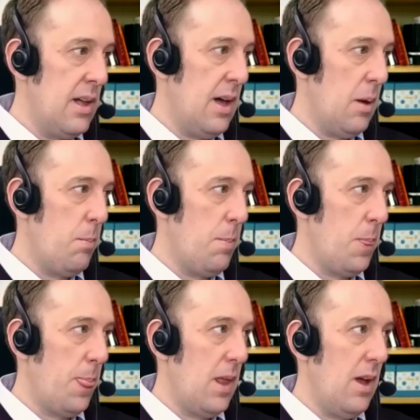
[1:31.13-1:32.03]
Um,
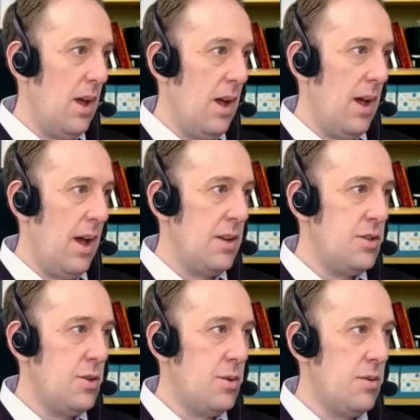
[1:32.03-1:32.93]

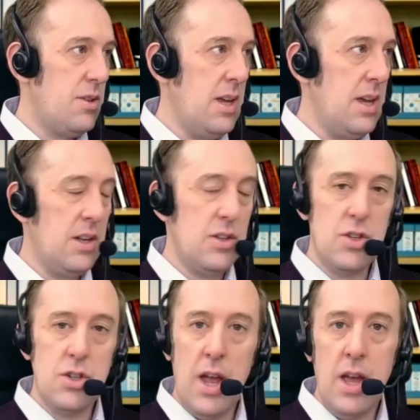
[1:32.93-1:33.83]
has your thinking
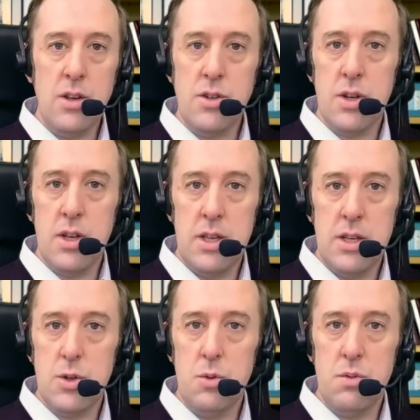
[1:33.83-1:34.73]
changed on
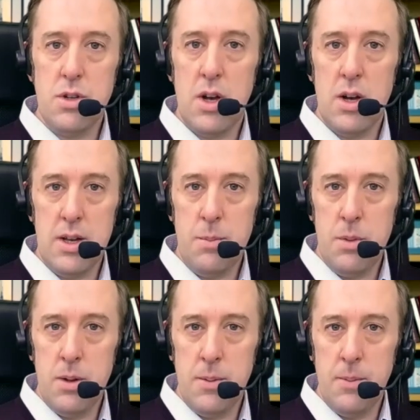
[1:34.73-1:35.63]
this over time?